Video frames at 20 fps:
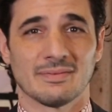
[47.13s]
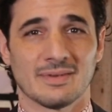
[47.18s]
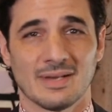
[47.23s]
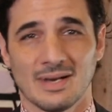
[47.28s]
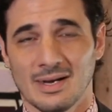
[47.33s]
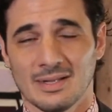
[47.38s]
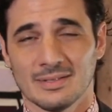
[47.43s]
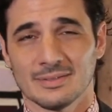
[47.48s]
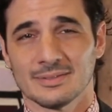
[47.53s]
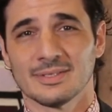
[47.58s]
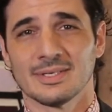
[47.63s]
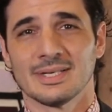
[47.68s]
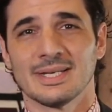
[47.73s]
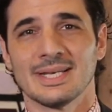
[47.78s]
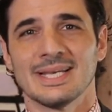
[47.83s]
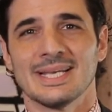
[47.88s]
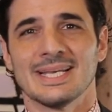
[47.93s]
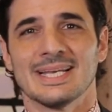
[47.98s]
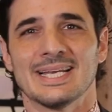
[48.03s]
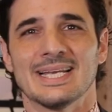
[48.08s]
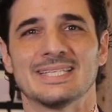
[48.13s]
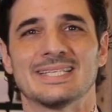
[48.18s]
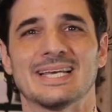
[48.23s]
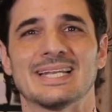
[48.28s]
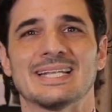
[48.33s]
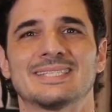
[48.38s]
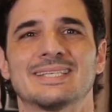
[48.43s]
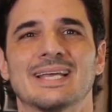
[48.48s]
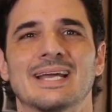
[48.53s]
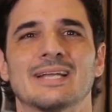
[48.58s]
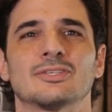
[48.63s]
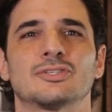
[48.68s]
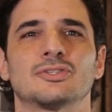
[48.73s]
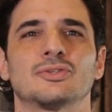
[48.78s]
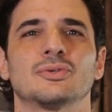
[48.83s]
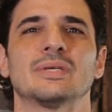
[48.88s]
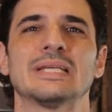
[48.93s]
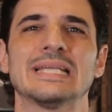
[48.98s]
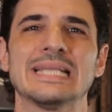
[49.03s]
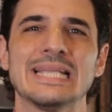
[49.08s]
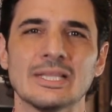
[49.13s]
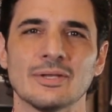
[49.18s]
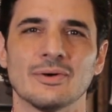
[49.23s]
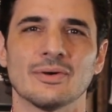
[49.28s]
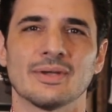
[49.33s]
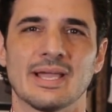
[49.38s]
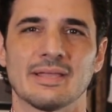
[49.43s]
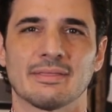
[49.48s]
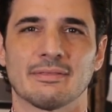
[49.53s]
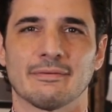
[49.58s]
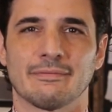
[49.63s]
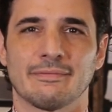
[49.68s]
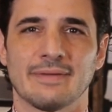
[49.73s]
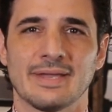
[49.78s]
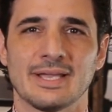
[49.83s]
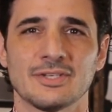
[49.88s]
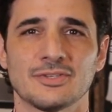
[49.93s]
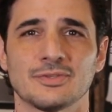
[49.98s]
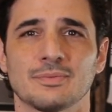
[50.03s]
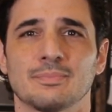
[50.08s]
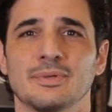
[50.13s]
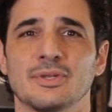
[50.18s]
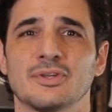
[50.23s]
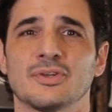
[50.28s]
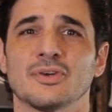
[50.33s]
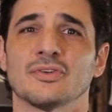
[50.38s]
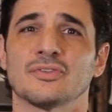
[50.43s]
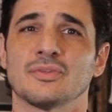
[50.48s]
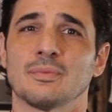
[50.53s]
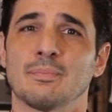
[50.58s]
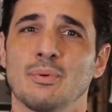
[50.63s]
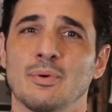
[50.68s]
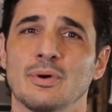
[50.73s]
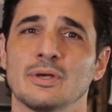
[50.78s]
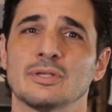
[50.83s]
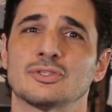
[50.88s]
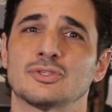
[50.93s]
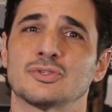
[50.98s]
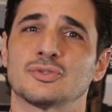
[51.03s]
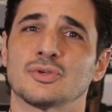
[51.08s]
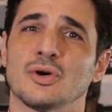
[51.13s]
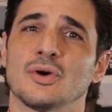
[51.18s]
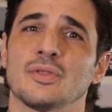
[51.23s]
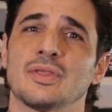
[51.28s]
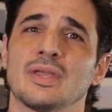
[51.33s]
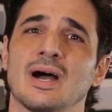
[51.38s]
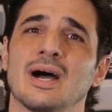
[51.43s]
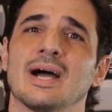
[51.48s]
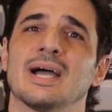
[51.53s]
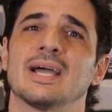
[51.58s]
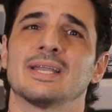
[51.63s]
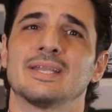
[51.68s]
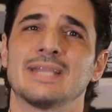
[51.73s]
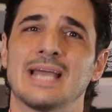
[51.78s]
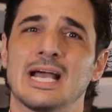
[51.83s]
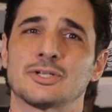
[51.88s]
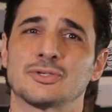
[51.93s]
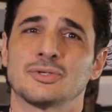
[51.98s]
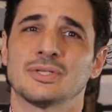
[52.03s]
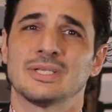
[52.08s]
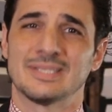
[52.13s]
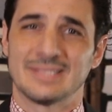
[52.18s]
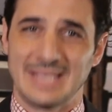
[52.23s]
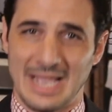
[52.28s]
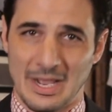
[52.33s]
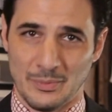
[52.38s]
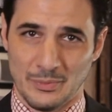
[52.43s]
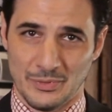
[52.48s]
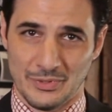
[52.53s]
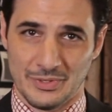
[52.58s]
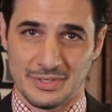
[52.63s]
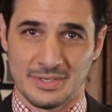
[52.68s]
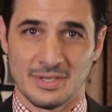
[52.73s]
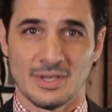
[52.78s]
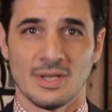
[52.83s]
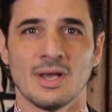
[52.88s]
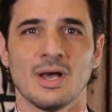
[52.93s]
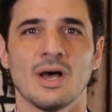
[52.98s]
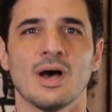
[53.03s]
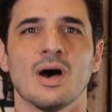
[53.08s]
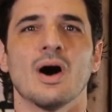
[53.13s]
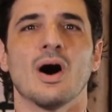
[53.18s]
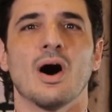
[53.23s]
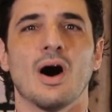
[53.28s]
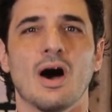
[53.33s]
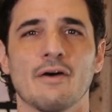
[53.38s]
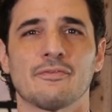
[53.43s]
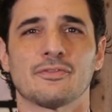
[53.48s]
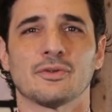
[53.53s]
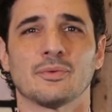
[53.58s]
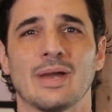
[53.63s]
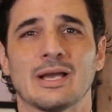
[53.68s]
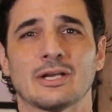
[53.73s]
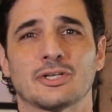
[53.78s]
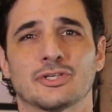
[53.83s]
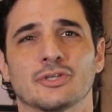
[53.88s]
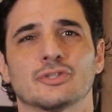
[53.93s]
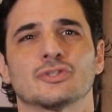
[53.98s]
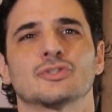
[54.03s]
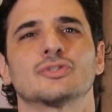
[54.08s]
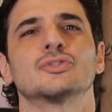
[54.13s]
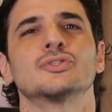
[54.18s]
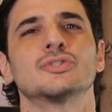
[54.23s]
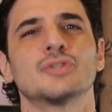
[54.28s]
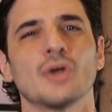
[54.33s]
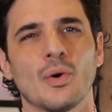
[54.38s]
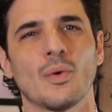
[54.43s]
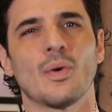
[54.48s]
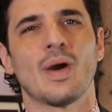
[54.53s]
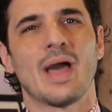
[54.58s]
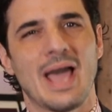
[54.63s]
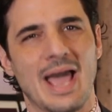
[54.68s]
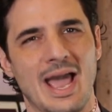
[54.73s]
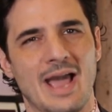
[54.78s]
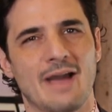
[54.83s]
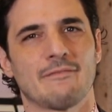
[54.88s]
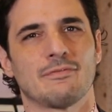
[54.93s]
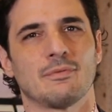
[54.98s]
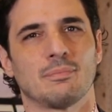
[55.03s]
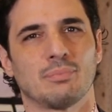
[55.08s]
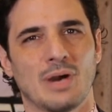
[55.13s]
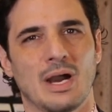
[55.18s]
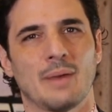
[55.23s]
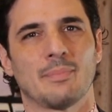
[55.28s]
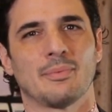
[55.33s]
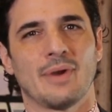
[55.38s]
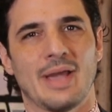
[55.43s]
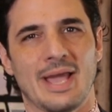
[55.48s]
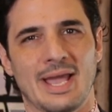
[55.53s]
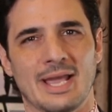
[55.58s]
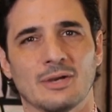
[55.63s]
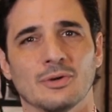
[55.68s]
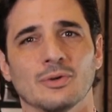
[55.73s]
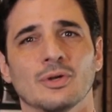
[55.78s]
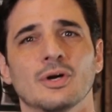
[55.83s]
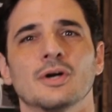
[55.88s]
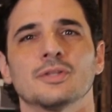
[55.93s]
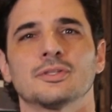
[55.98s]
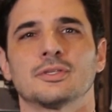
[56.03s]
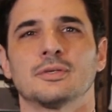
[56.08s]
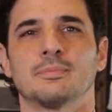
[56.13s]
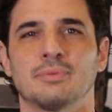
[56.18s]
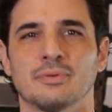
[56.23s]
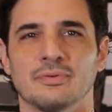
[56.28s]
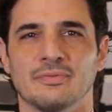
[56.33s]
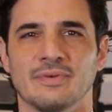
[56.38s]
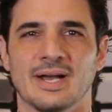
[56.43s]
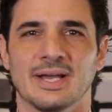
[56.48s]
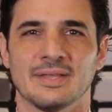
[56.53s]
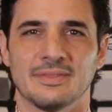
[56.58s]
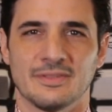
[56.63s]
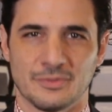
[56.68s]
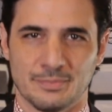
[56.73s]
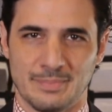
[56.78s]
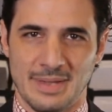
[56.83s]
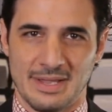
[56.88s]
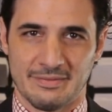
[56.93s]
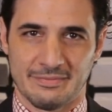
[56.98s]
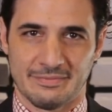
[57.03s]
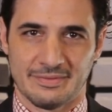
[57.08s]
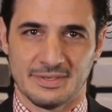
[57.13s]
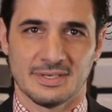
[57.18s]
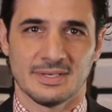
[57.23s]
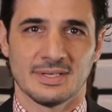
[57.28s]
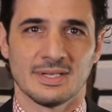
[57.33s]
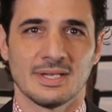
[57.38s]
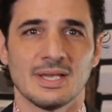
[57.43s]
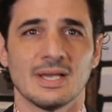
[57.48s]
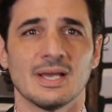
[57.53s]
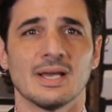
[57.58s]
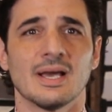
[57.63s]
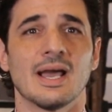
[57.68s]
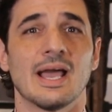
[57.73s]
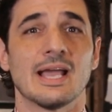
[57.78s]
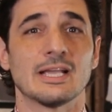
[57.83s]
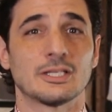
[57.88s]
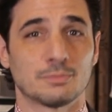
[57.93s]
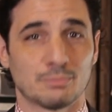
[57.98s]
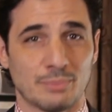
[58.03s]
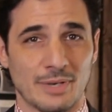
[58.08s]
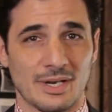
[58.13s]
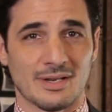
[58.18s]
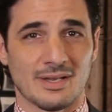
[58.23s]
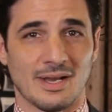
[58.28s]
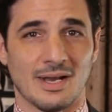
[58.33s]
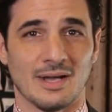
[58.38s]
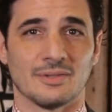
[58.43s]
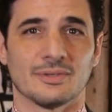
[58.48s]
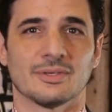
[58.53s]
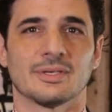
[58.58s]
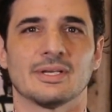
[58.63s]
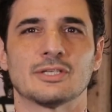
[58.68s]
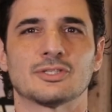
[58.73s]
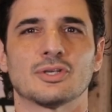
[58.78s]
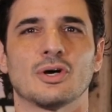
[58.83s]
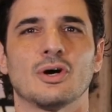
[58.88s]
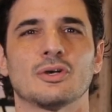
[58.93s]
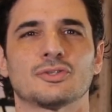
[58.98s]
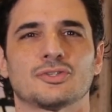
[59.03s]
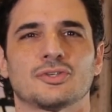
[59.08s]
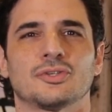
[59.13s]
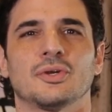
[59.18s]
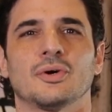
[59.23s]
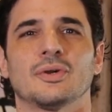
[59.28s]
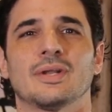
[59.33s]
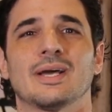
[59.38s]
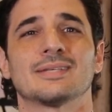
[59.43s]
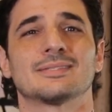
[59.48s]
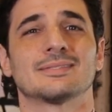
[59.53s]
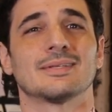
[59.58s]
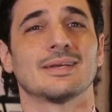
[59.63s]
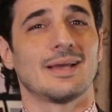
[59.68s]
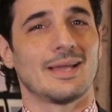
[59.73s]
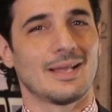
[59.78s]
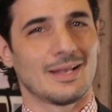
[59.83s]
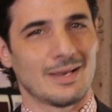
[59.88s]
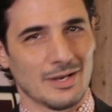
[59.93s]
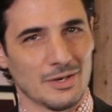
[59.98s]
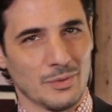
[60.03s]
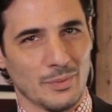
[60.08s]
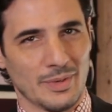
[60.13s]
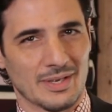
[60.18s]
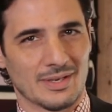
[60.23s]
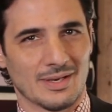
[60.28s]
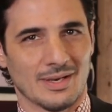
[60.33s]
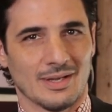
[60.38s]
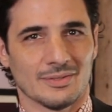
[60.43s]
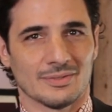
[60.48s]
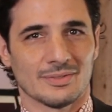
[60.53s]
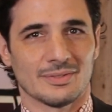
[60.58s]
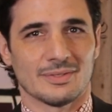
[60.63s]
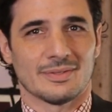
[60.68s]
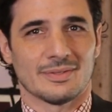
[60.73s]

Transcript: of collar is that it tends to elongate the face because the points draw the eye naturally downward. Off-the-rack shirts don't have the proper angle to provide this benefit. A spread collar is also known as a cutaway collar.